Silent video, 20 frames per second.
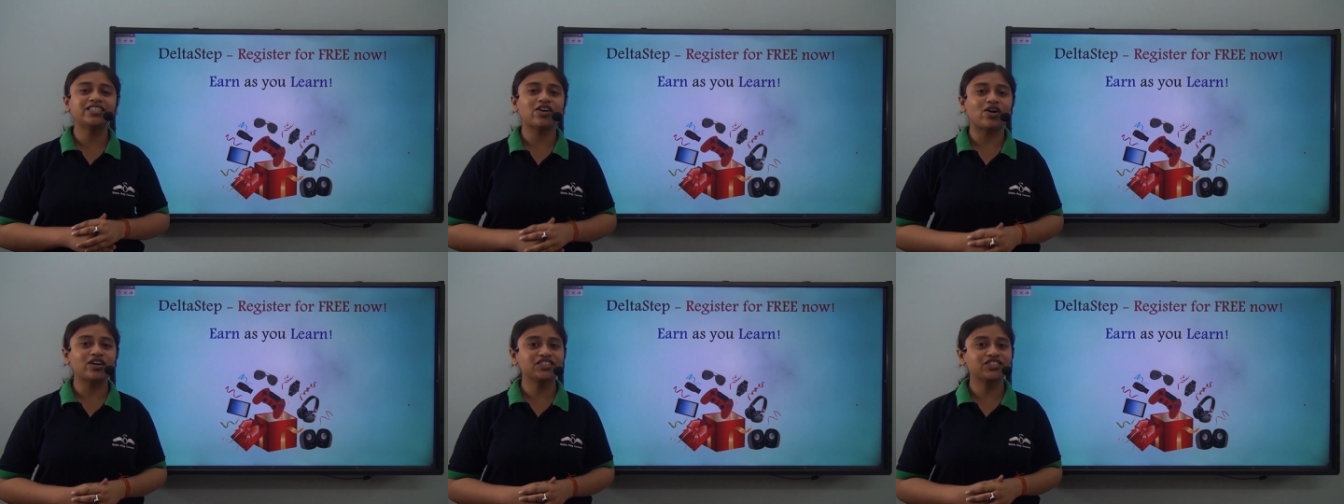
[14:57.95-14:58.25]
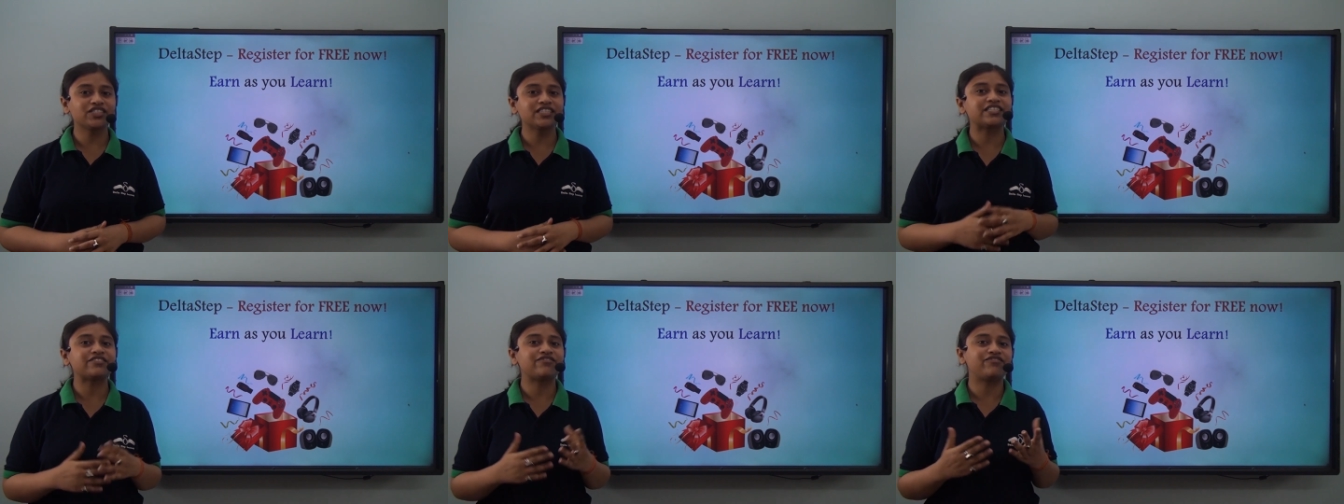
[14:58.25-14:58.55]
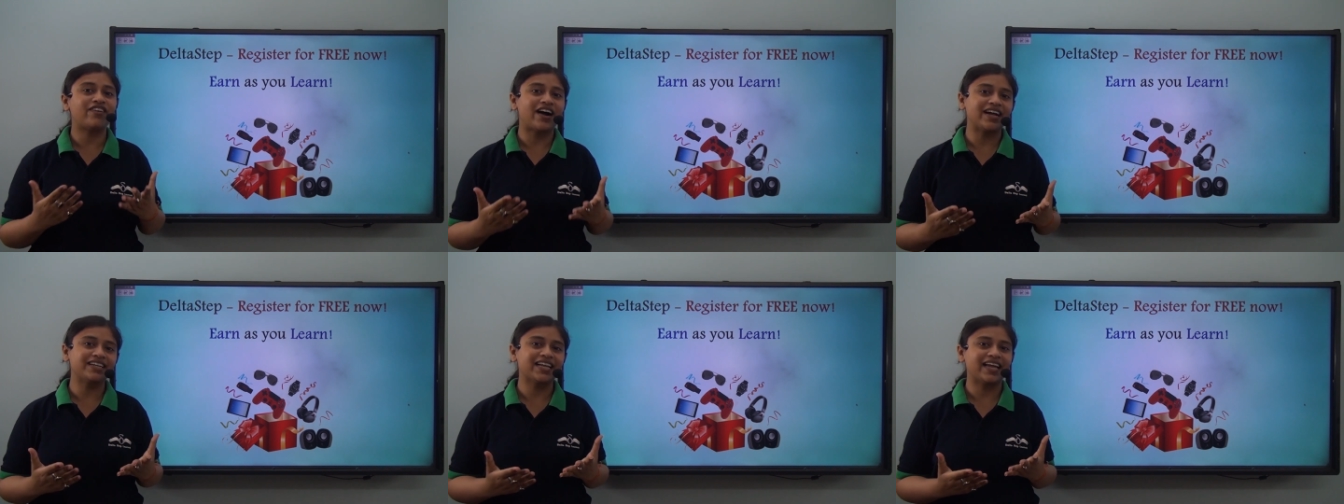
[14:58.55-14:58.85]
not just
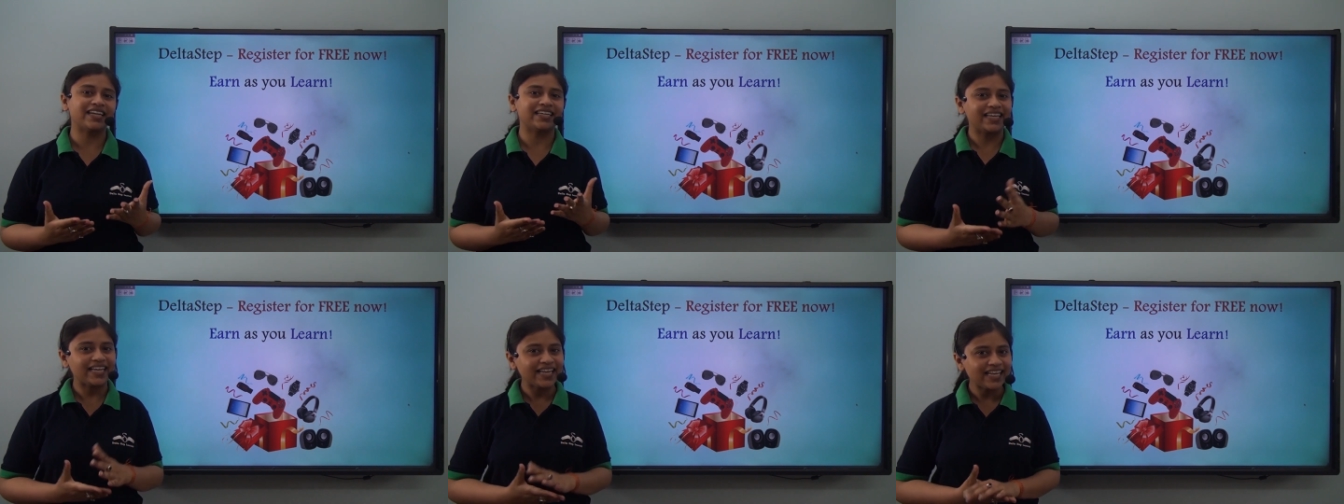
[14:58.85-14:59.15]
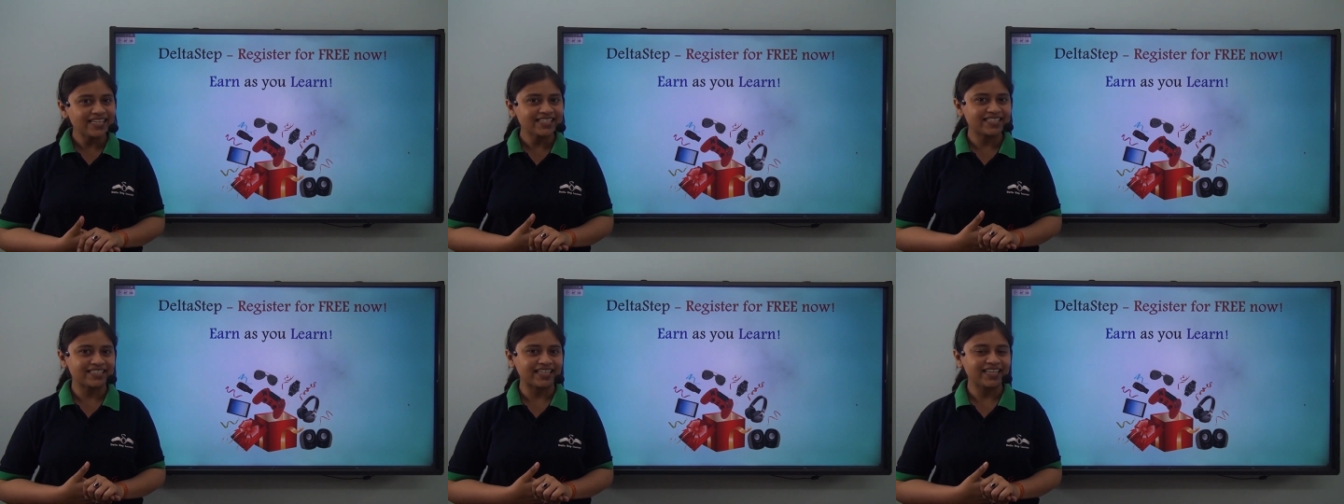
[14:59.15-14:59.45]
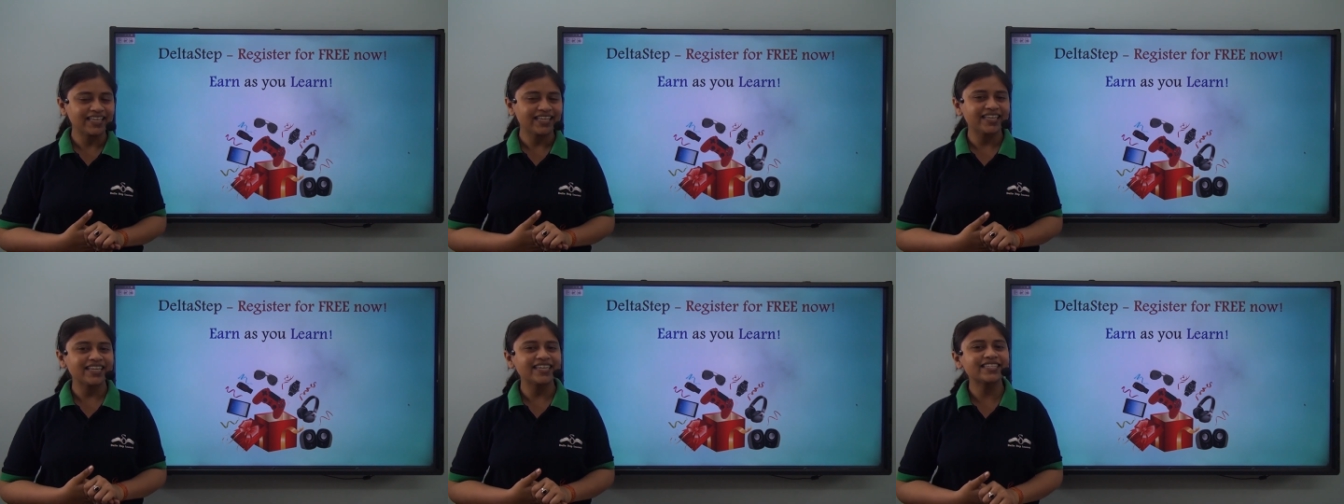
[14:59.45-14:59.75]
fun and easy,
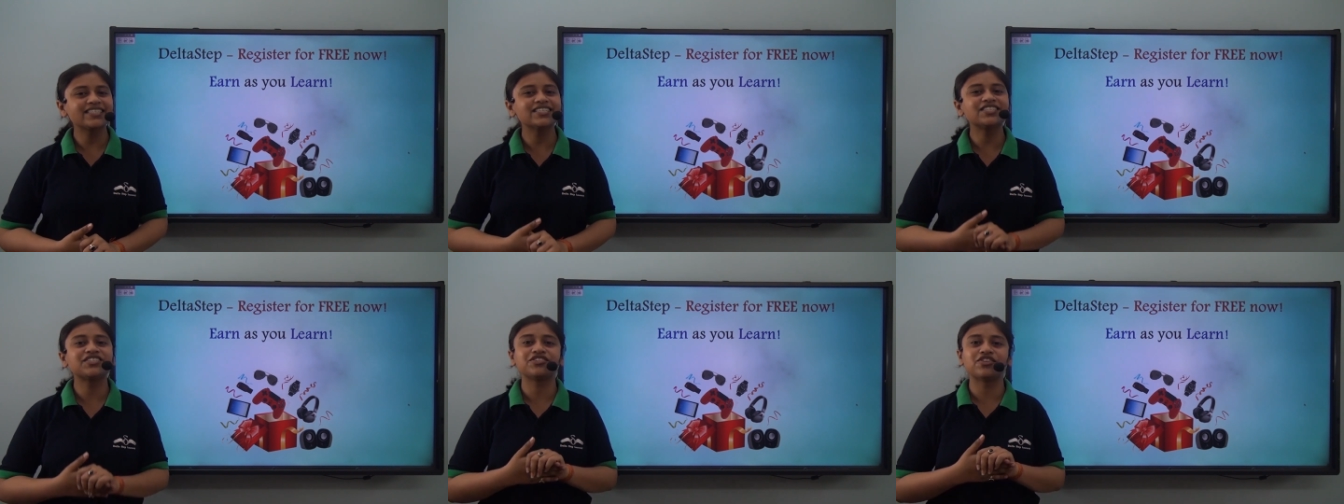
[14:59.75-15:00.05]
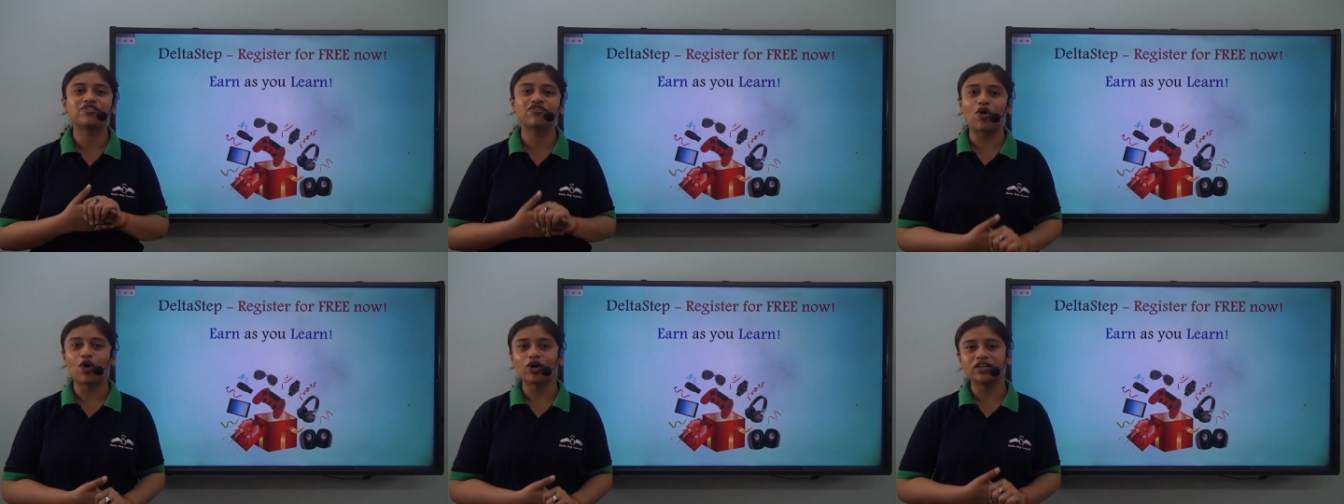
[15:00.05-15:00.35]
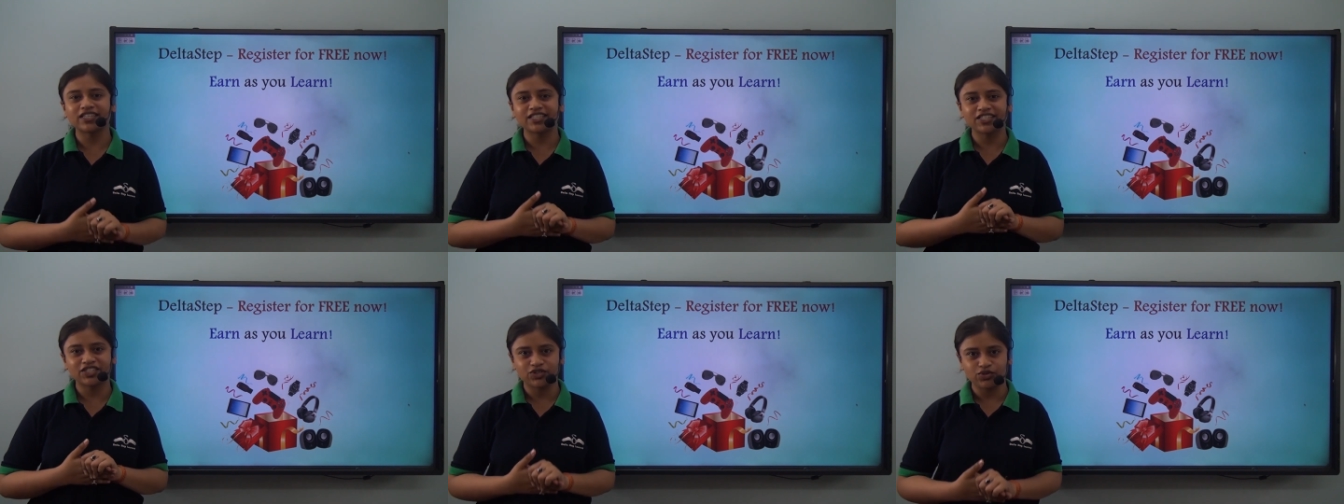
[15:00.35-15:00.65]
it is
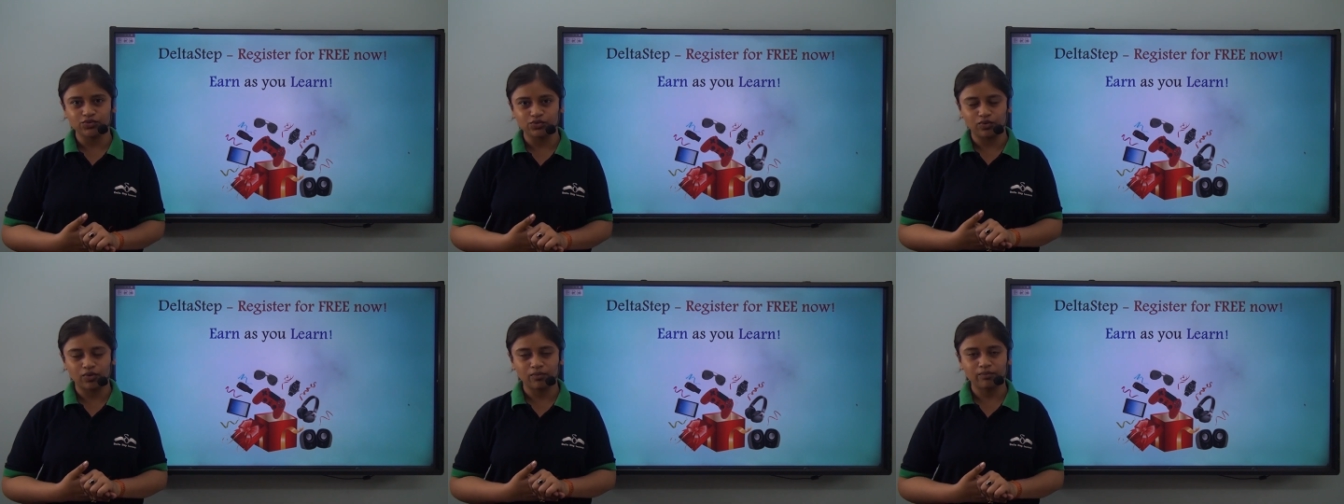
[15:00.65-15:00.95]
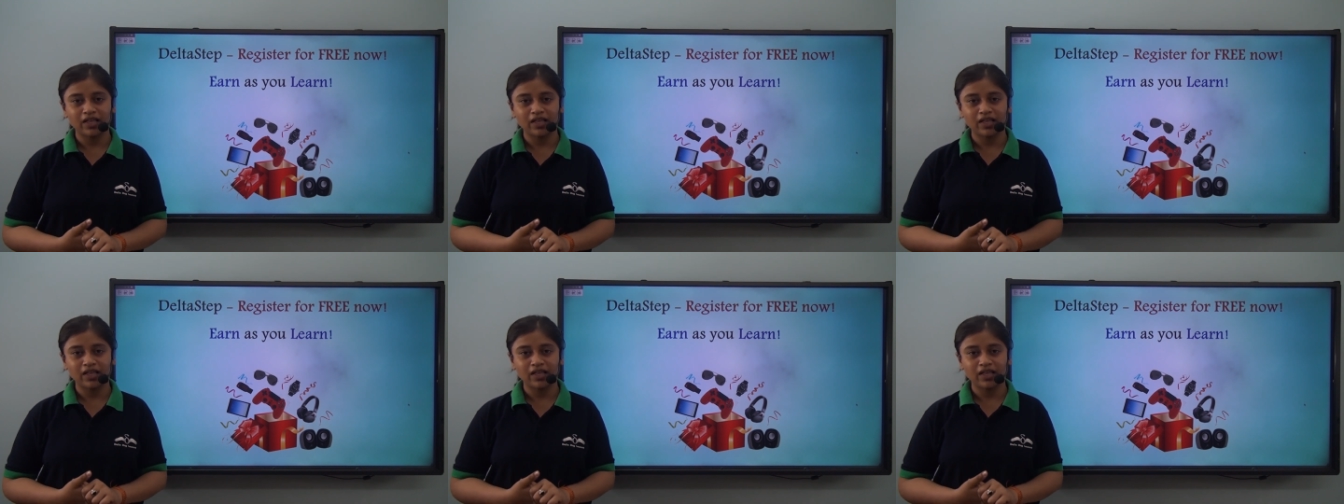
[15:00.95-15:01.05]
rewarding too.